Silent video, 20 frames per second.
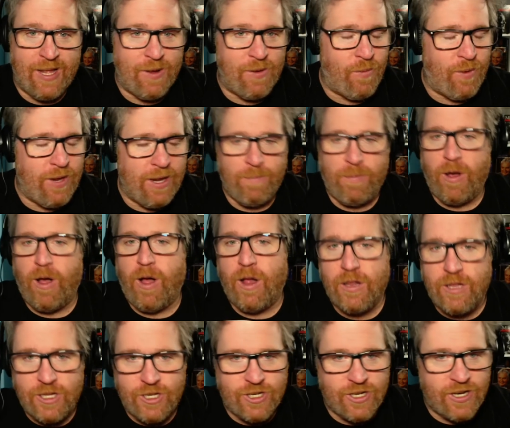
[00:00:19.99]
we
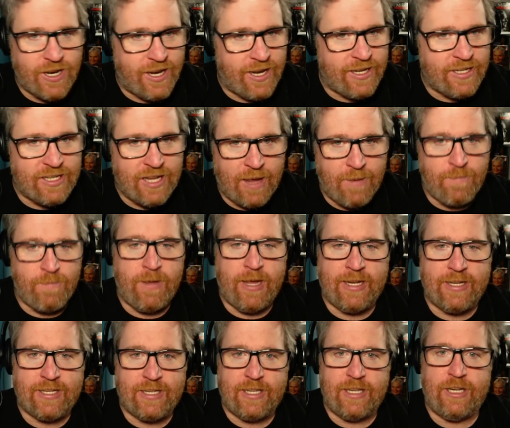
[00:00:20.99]
apologize
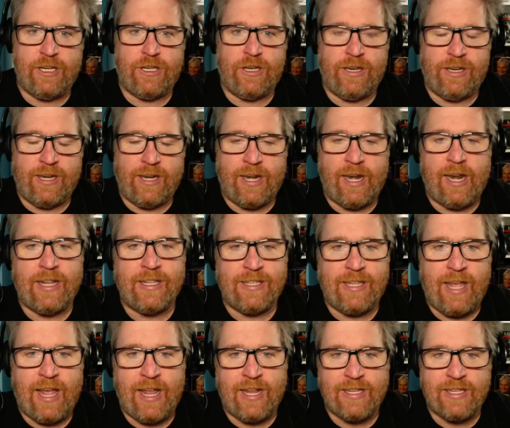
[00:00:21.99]
immensely to today's
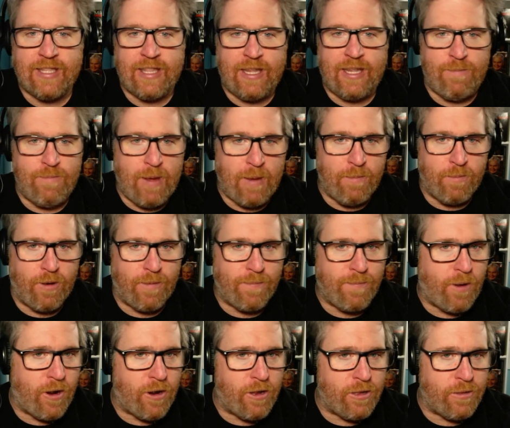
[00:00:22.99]
guest, the Member of
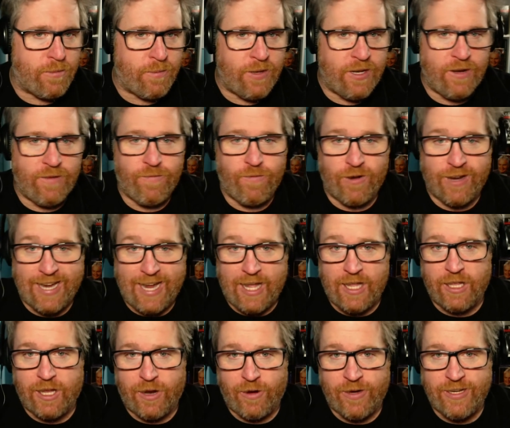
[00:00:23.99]
Parliament for
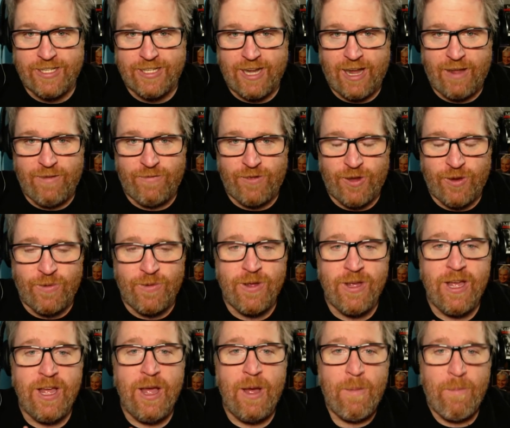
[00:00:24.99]
Calgary Skyview,
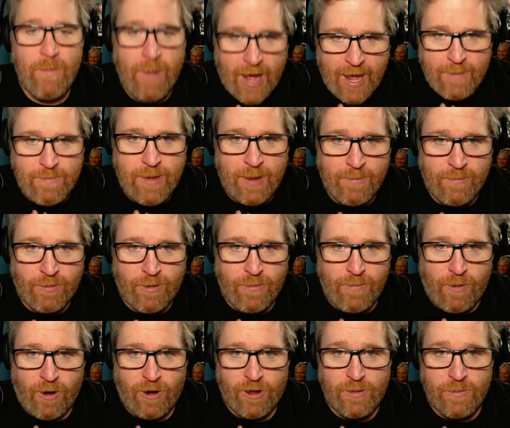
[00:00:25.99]
my Member of
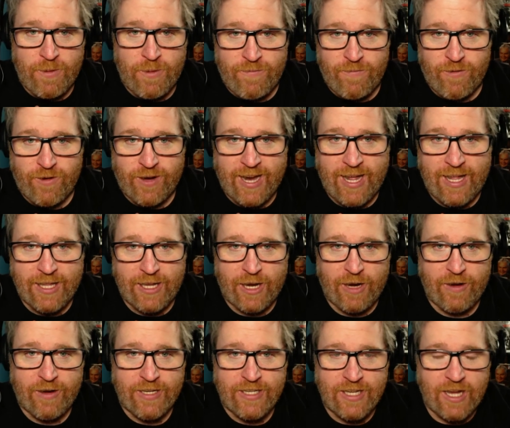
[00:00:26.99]
Parliament for
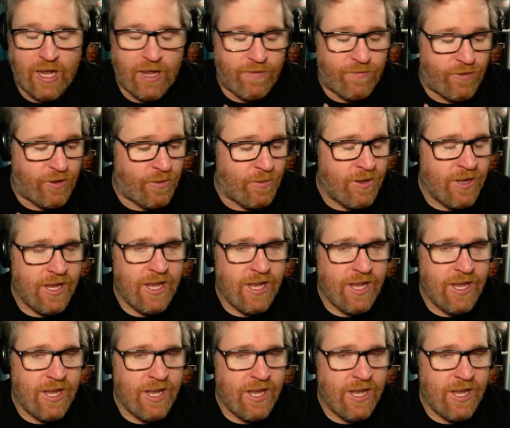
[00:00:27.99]
Calgary Skyview,